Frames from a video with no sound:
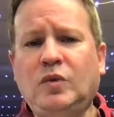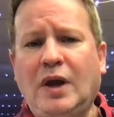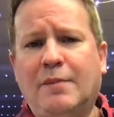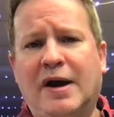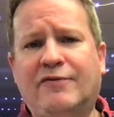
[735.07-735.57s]

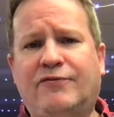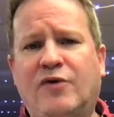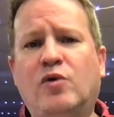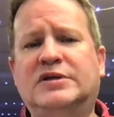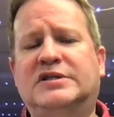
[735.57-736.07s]
by
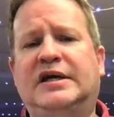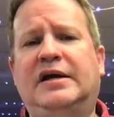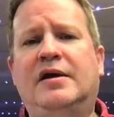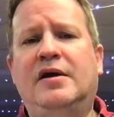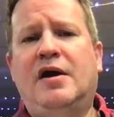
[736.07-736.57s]

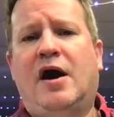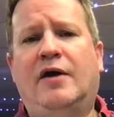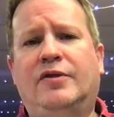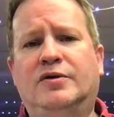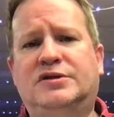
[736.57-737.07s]
focusing
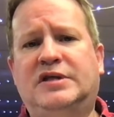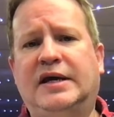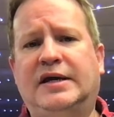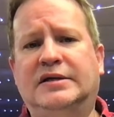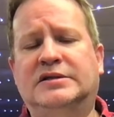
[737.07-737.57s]
on those
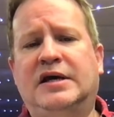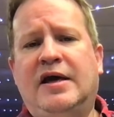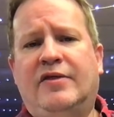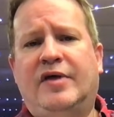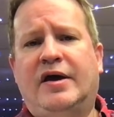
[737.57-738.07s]
things
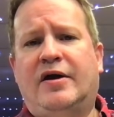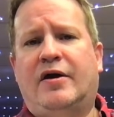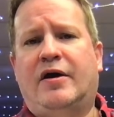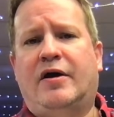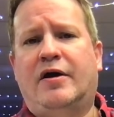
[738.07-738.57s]
that
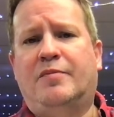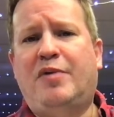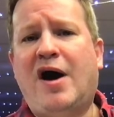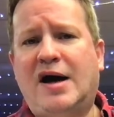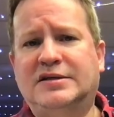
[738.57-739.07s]
are
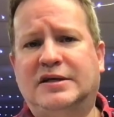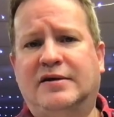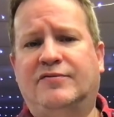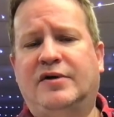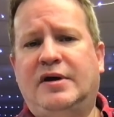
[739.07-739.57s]

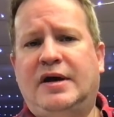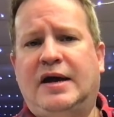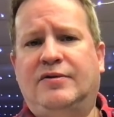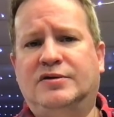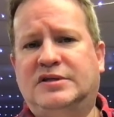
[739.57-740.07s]
positive
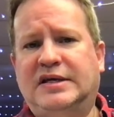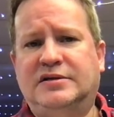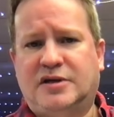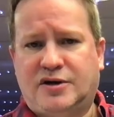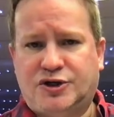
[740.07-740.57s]
and those
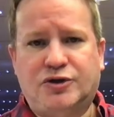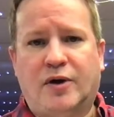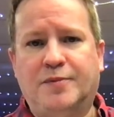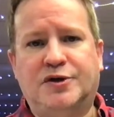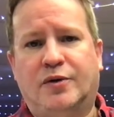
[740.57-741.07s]
things that are
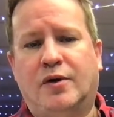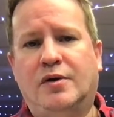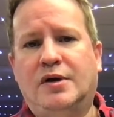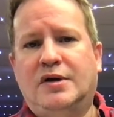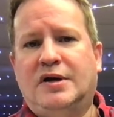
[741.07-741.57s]

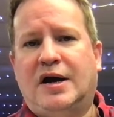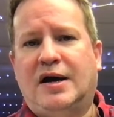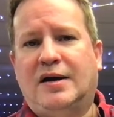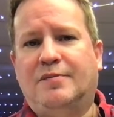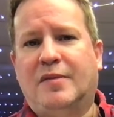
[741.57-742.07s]
scriptural,
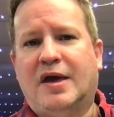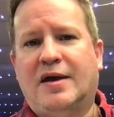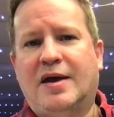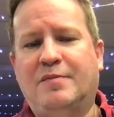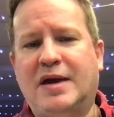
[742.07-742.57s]

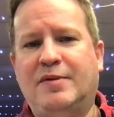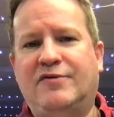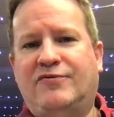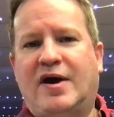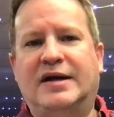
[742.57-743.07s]
and maybe
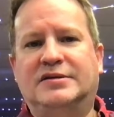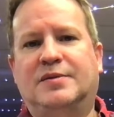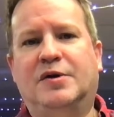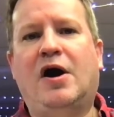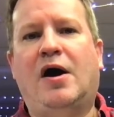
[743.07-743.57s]
find
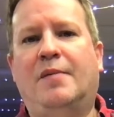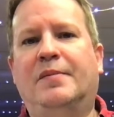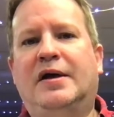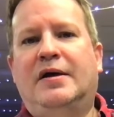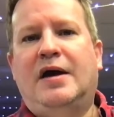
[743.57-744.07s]
some
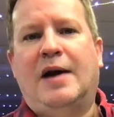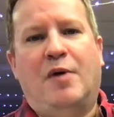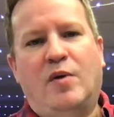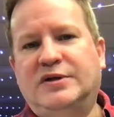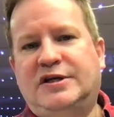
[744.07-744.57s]
calm.
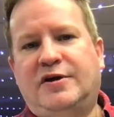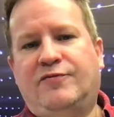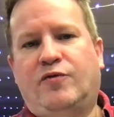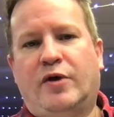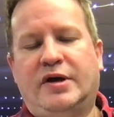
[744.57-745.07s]
I'm always here
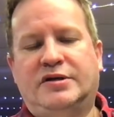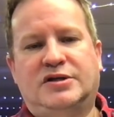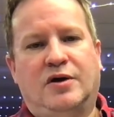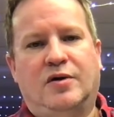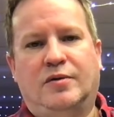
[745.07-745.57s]
for you,
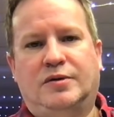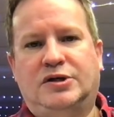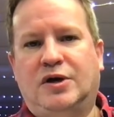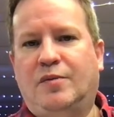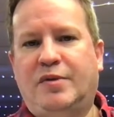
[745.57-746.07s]
so
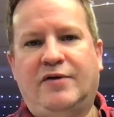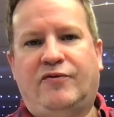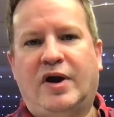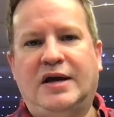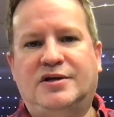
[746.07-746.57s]
don't be
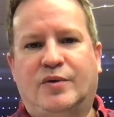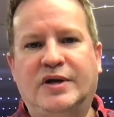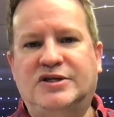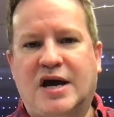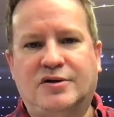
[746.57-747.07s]
afraid to
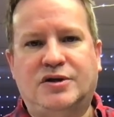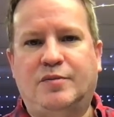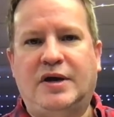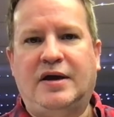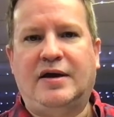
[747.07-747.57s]
reach out to
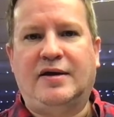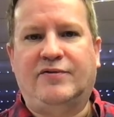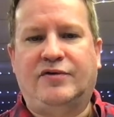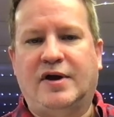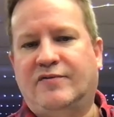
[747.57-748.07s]
me
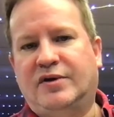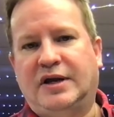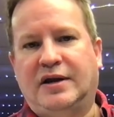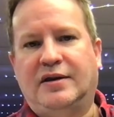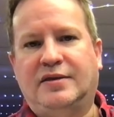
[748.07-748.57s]
if you ever
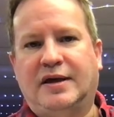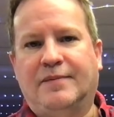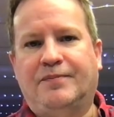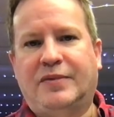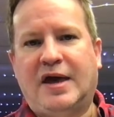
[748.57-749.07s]
need
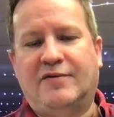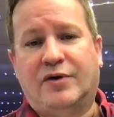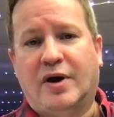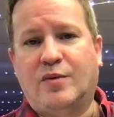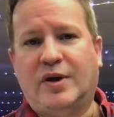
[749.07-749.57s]
anything. Have a
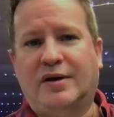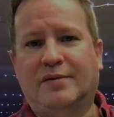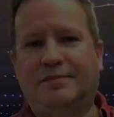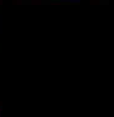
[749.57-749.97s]
great week.